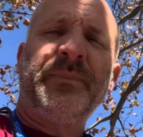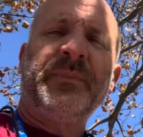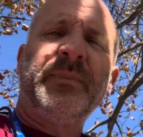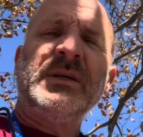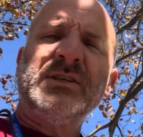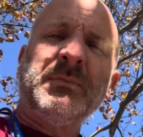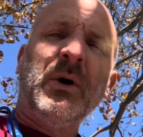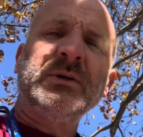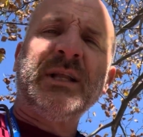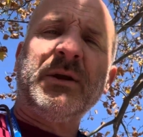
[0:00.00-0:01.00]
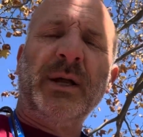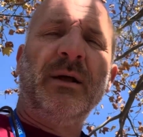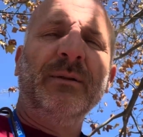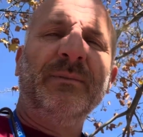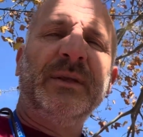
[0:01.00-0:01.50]
this is mostly
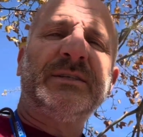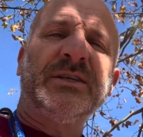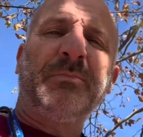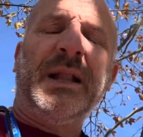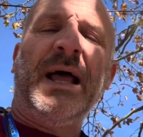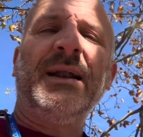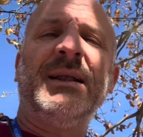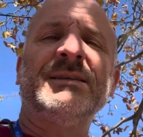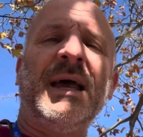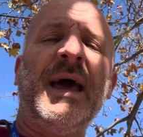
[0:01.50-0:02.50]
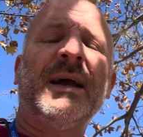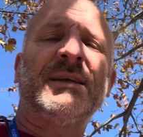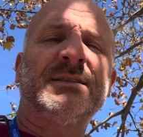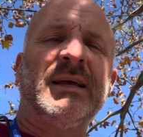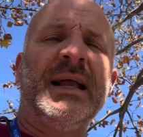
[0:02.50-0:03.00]
real. This is Platanus
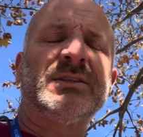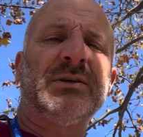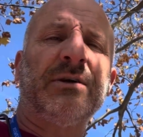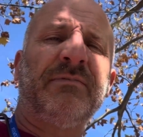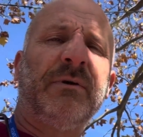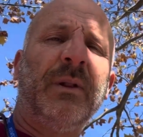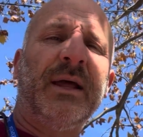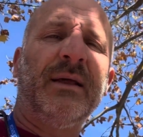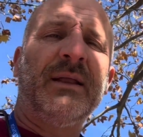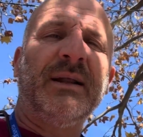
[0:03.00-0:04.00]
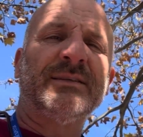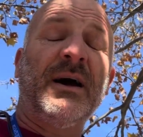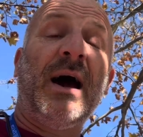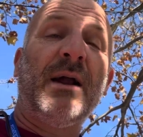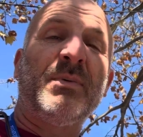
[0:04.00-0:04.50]
X Acerifolia. That is a
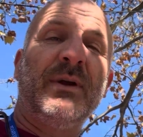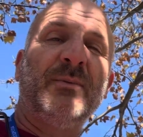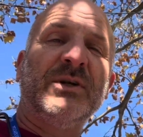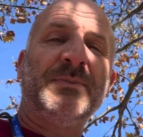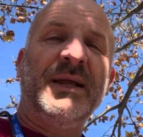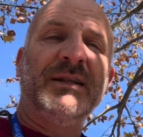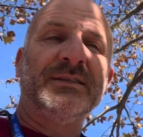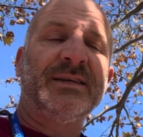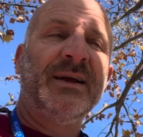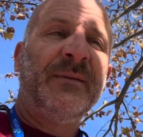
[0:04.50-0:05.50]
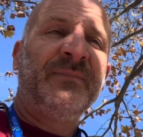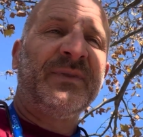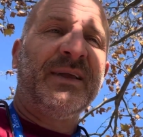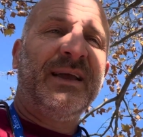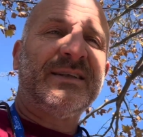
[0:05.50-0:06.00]
hybrid, which means
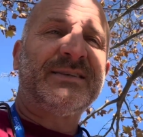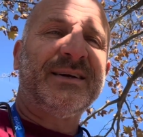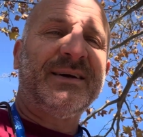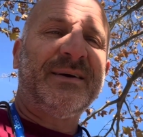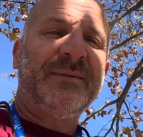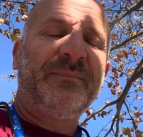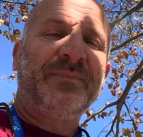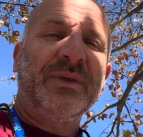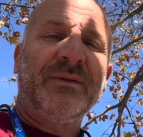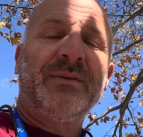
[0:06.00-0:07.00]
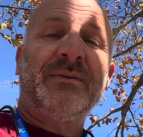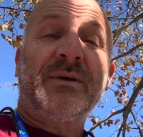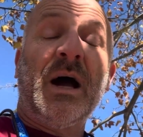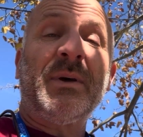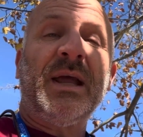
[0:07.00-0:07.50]
it's a
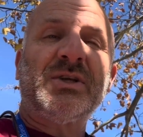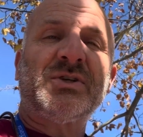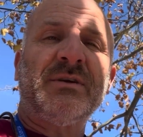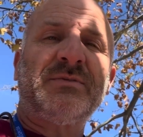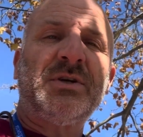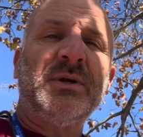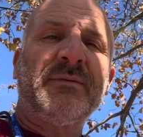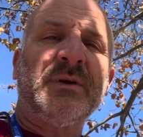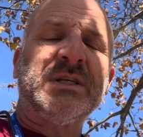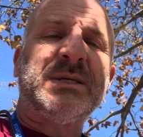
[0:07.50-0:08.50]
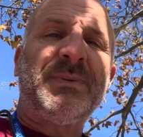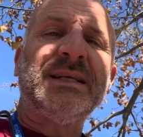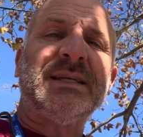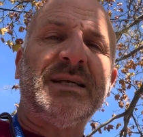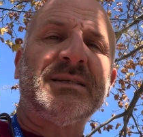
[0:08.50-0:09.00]
combination of two different
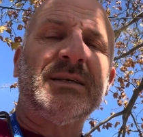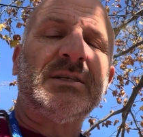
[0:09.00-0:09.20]
species.